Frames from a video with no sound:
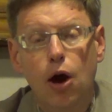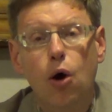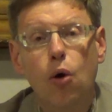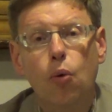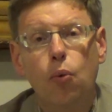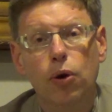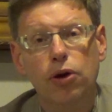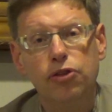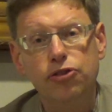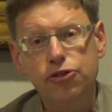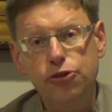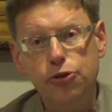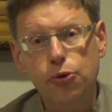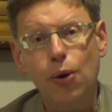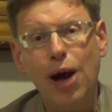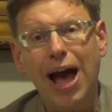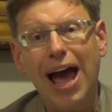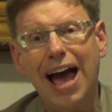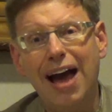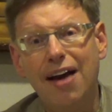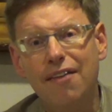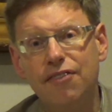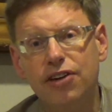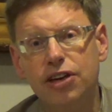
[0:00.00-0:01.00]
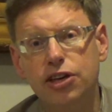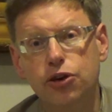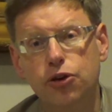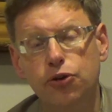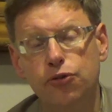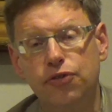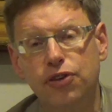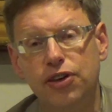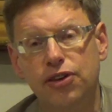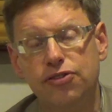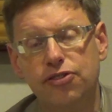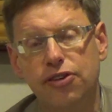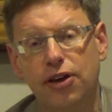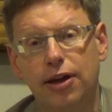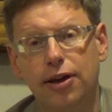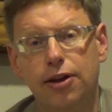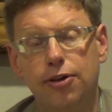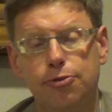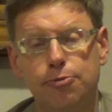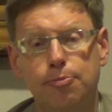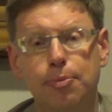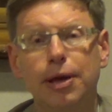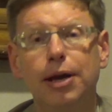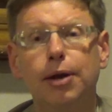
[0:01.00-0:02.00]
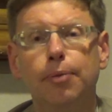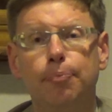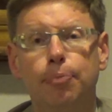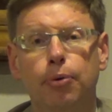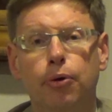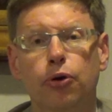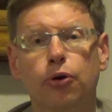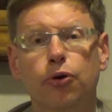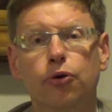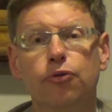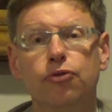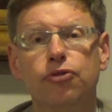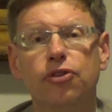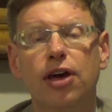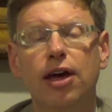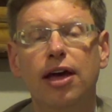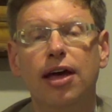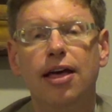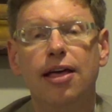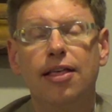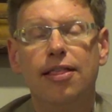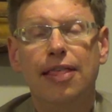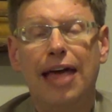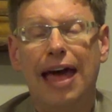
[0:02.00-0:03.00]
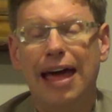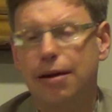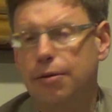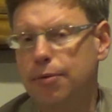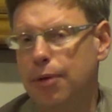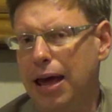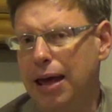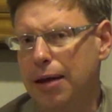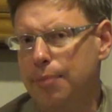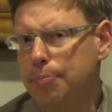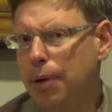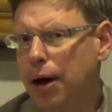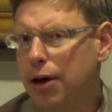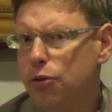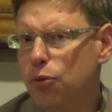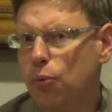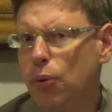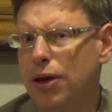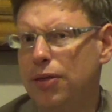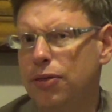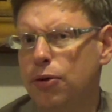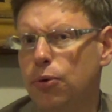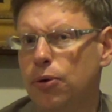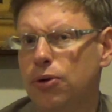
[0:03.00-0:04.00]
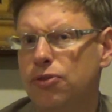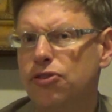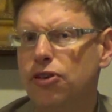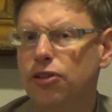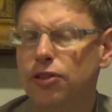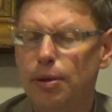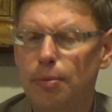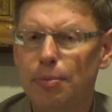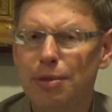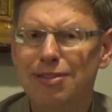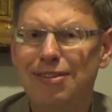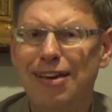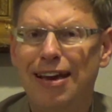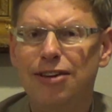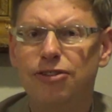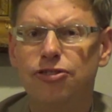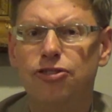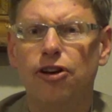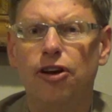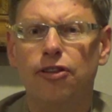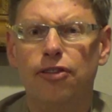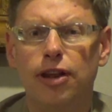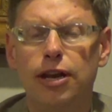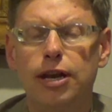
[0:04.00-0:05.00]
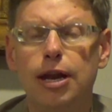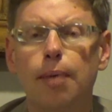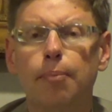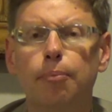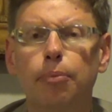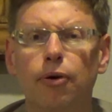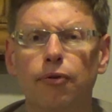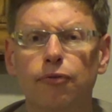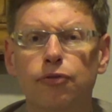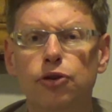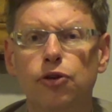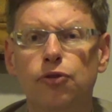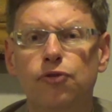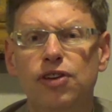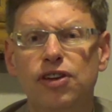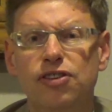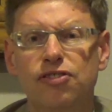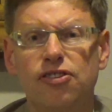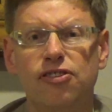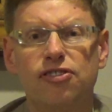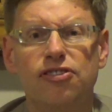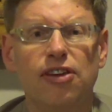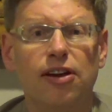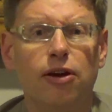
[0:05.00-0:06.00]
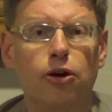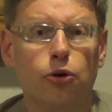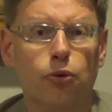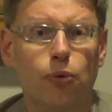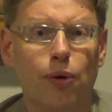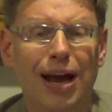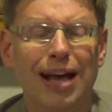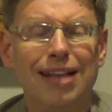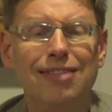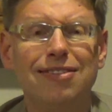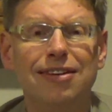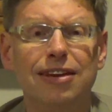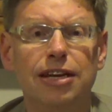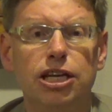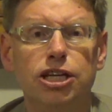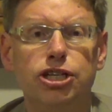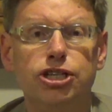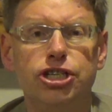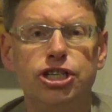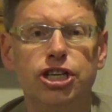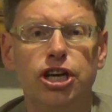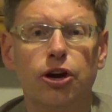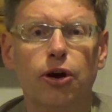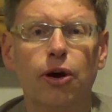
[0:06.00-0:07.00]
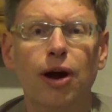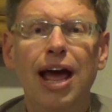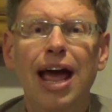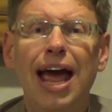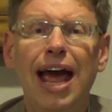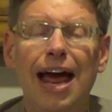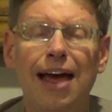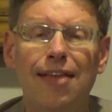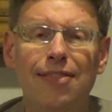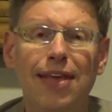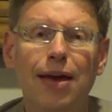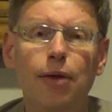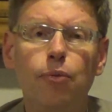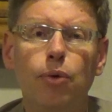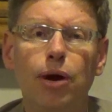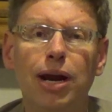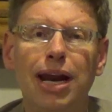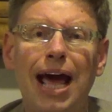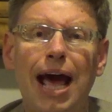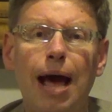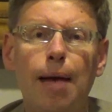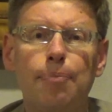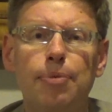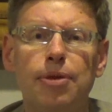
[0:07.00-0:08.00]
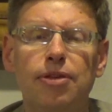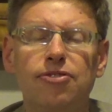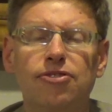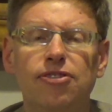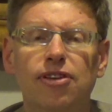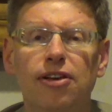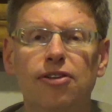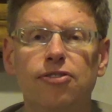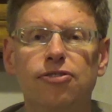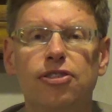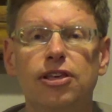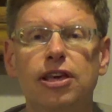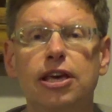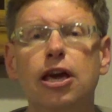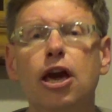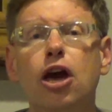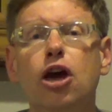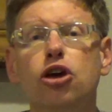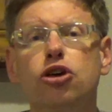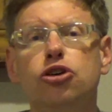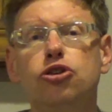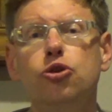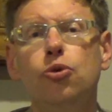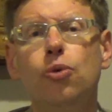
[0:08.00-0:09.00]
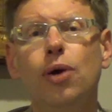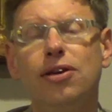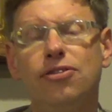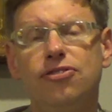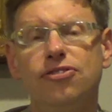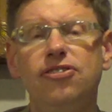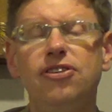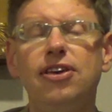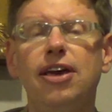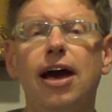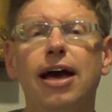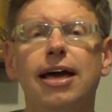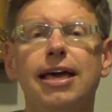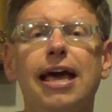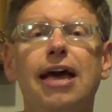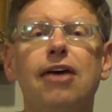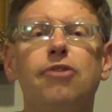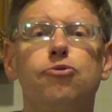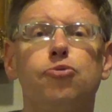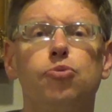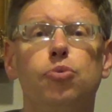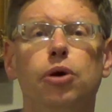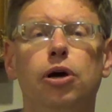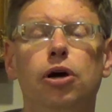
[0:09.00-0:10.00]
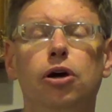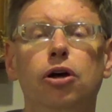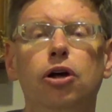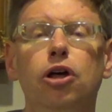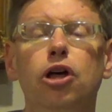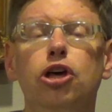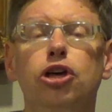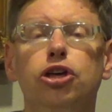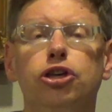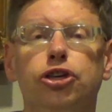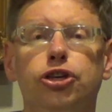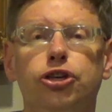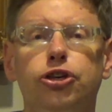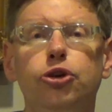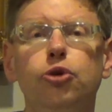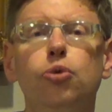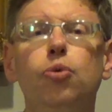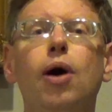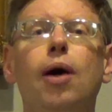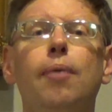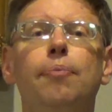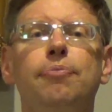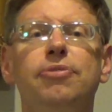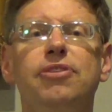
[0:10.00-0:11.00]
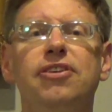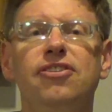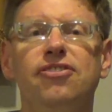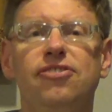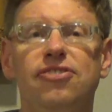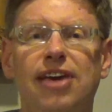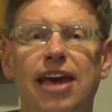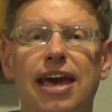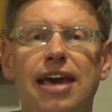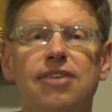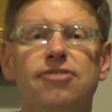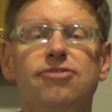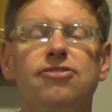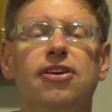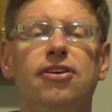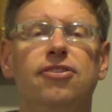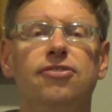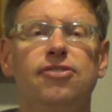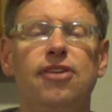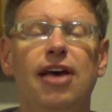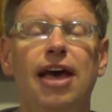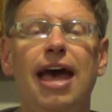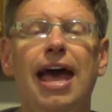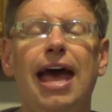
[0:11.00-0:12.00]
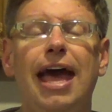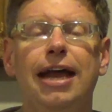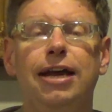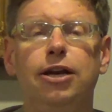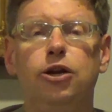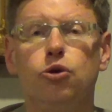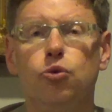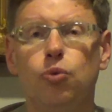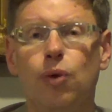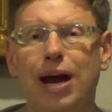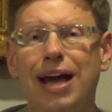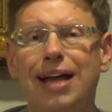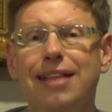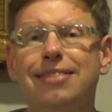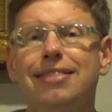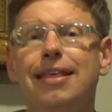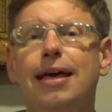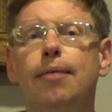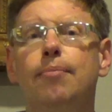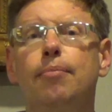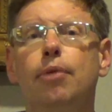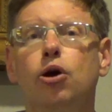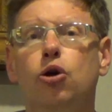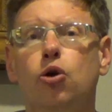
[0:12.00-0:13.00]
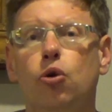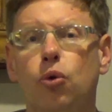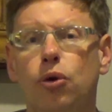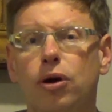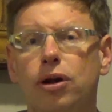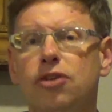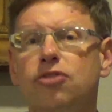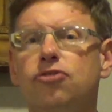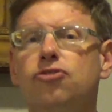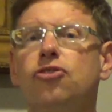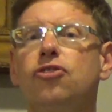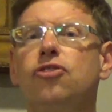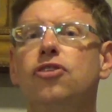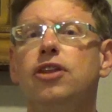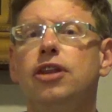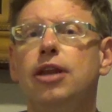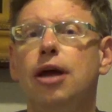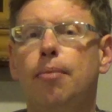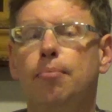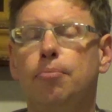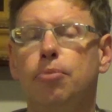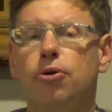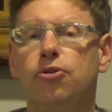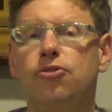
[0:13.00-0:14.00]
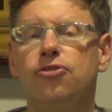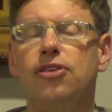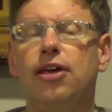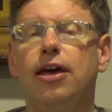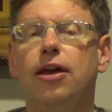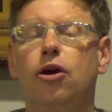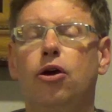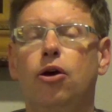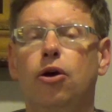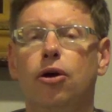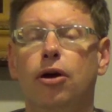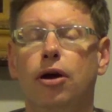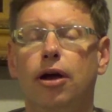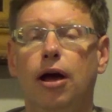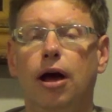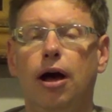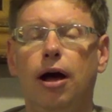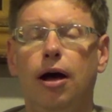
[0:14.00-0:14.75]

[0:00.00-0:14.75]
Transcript: Once you have a U visa and it's been approved, and by the way, there is a limitation on the number of U visas that are granted each year, and then what happens is the USCIS will queue up these cases and grant them according to the numbers that are